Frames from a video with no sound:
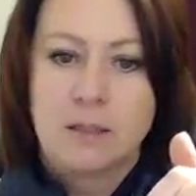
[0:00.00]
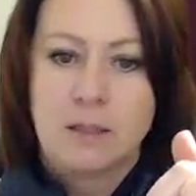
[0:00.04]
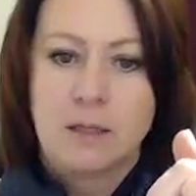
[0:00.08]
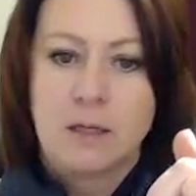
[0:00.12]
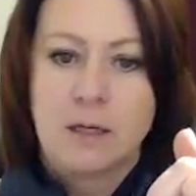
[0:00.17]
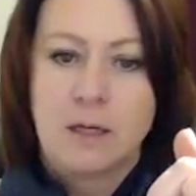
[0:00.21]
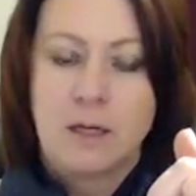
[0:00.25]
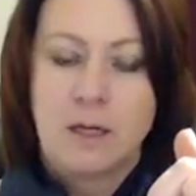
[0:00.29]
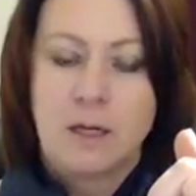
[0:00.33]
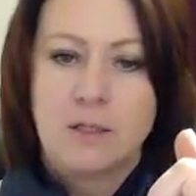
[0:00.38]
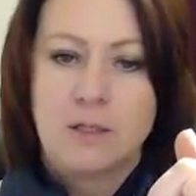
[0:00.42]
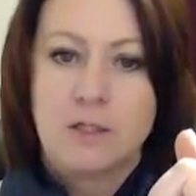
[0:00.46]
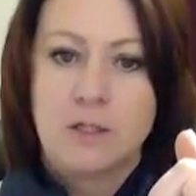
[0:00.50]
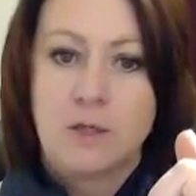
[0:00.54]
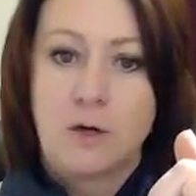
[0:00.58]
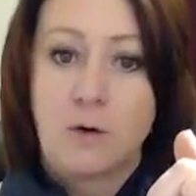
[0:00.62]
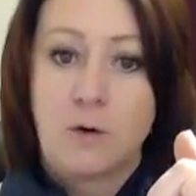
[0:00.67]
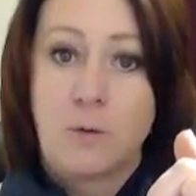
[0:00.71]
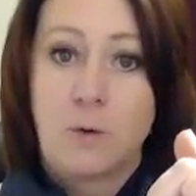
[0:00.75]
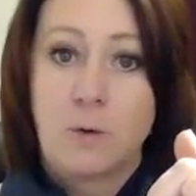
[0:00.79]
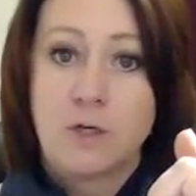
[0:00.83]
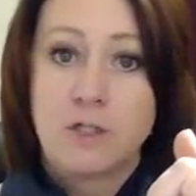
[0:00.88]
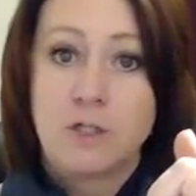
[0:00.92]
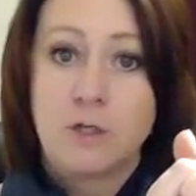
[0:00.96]
And
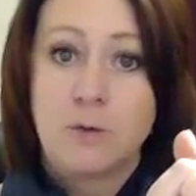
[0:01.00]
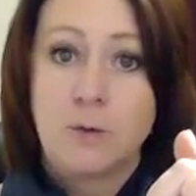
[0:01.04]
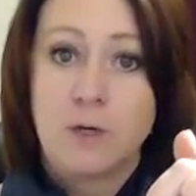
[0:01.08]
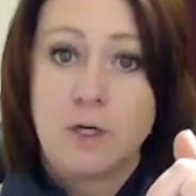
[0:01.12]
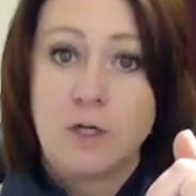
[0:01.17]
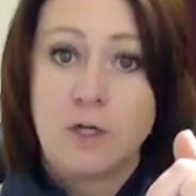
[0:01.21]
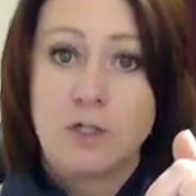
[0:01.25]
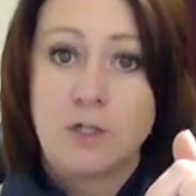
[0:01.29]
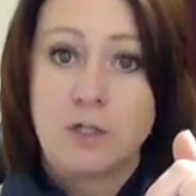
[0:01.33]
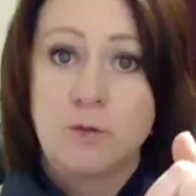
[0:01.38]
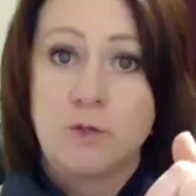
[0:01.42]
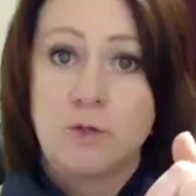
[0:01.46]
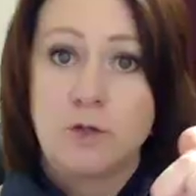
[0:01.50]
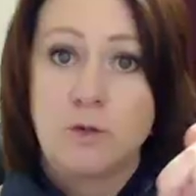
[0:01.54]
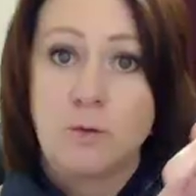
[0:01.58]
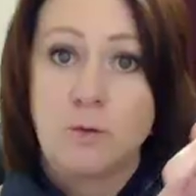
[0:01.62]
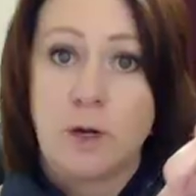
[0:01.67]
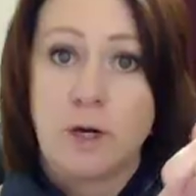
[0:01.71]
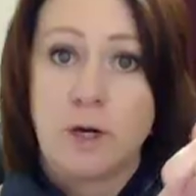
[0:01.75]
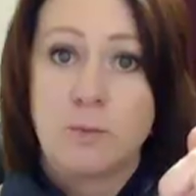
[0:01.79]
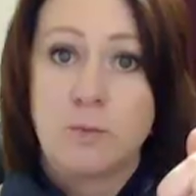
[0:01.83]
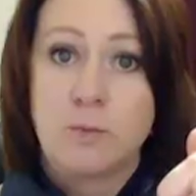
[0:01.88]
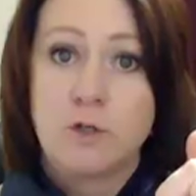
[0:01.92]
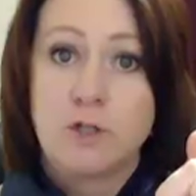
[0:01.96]
so what you want to do is you
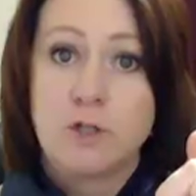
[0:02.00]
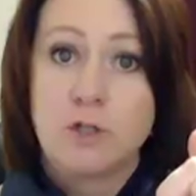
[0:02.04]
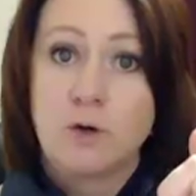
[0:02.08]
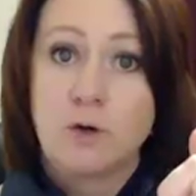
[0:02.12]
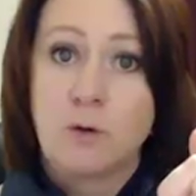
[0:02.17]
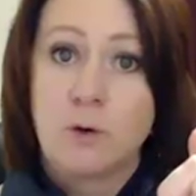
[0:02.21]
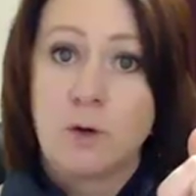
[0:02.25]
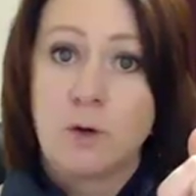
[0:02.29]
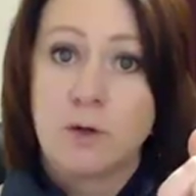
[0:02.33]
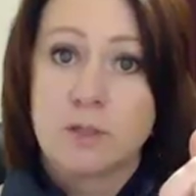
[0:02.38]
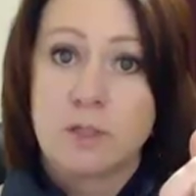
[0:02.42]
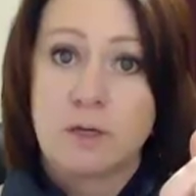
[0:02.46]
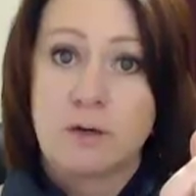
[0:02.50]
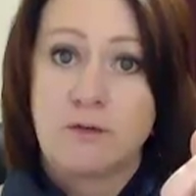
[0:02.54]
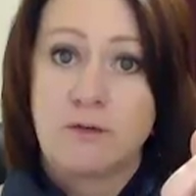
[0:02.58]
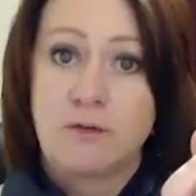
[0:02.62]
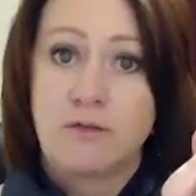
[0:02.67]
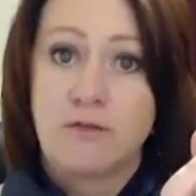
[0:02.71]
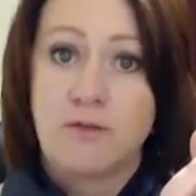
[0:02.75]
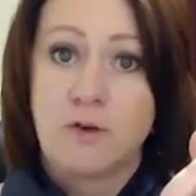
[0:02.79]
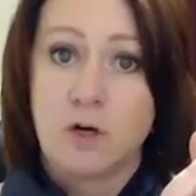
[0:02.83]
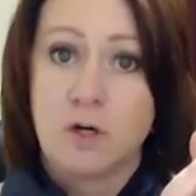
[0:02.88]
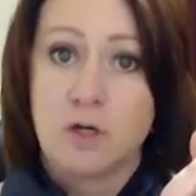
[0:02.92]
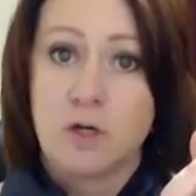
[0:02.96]
want to put your oils in
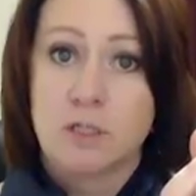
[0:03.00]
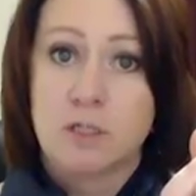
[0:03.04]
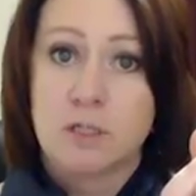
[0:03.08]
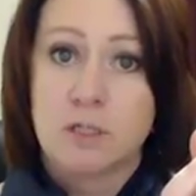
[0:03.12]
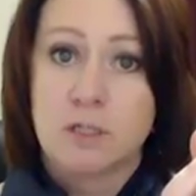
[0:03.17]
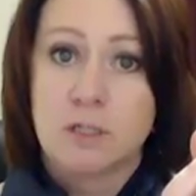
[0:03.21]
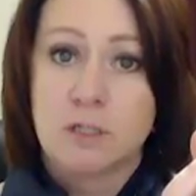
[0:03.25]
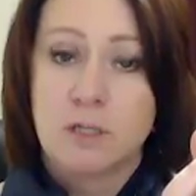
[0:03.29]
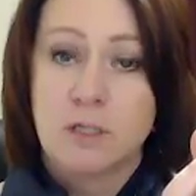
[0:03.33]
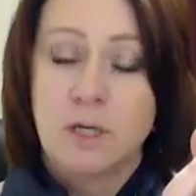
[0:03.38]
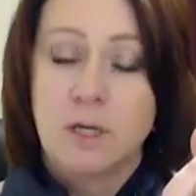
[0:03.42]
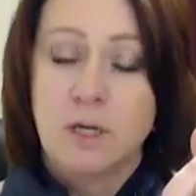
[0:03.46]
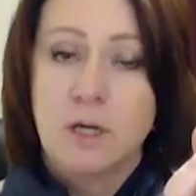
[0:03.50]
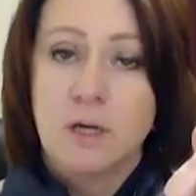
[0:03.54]
first.